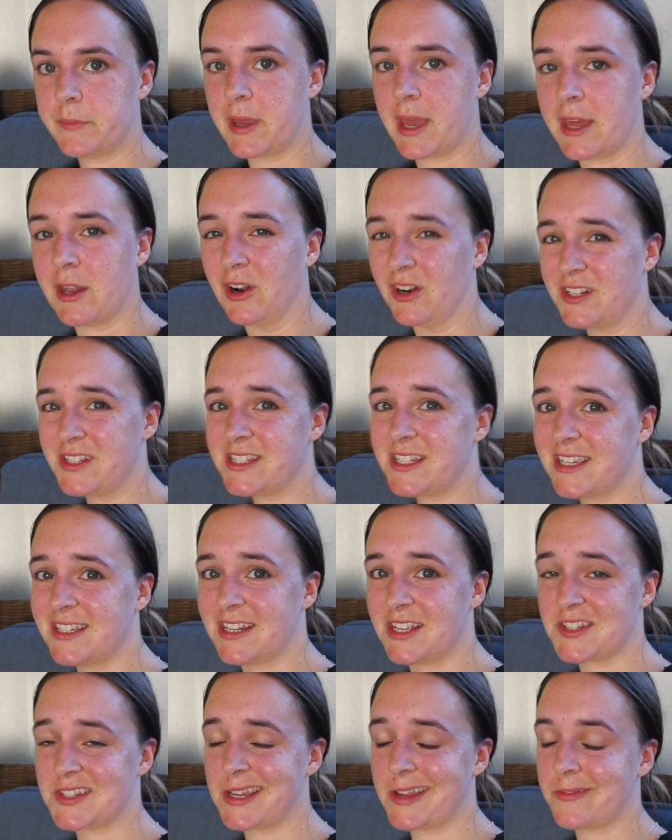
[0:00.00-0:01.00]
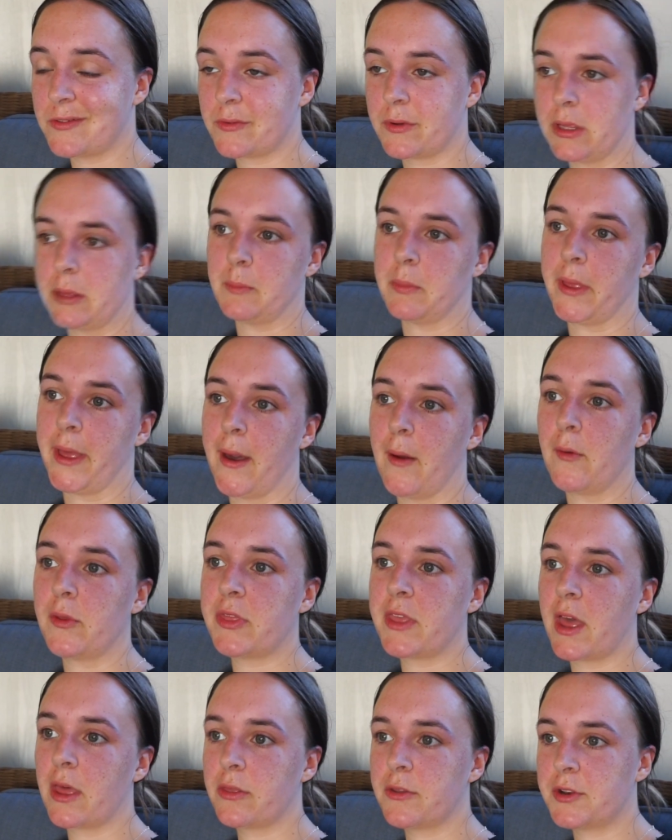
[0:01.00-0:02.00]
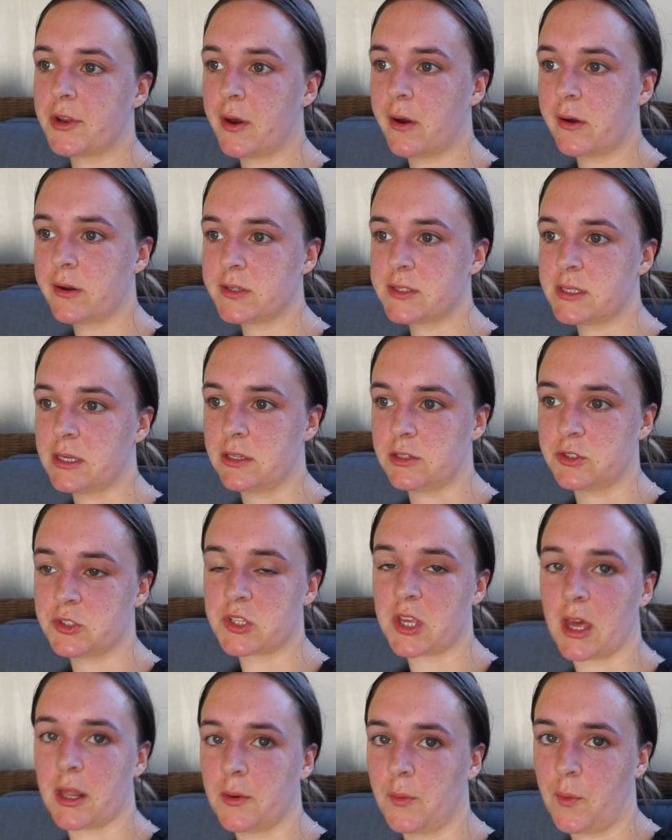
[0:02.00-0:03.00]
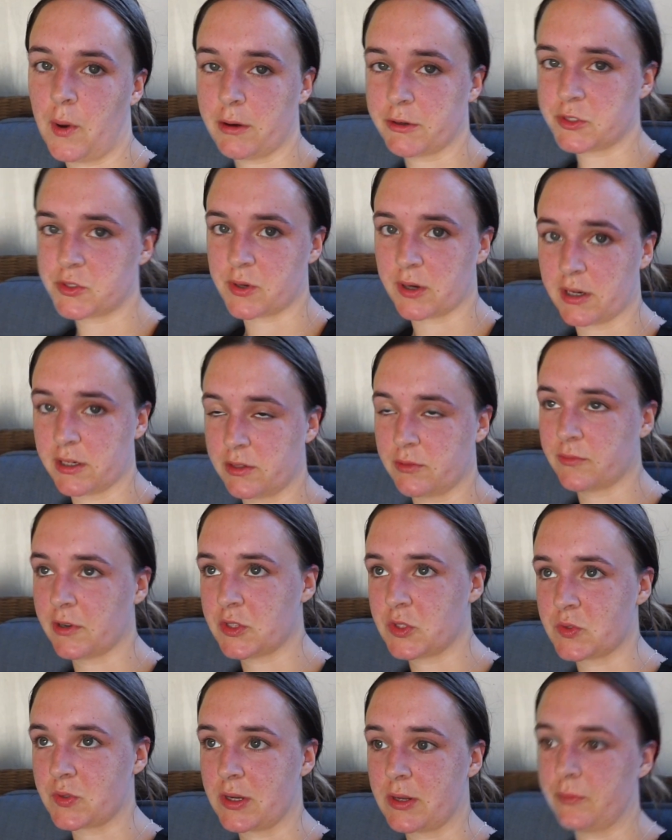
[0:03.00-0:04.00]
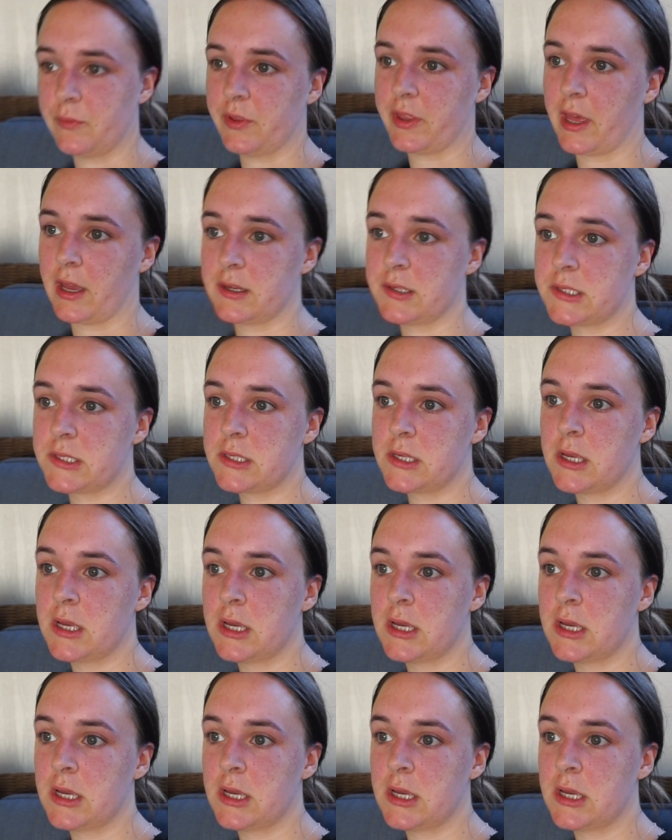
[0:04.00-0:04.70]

And honestly, he doesn't even really play with the other dogs. He just kind of walks around and runs around with us.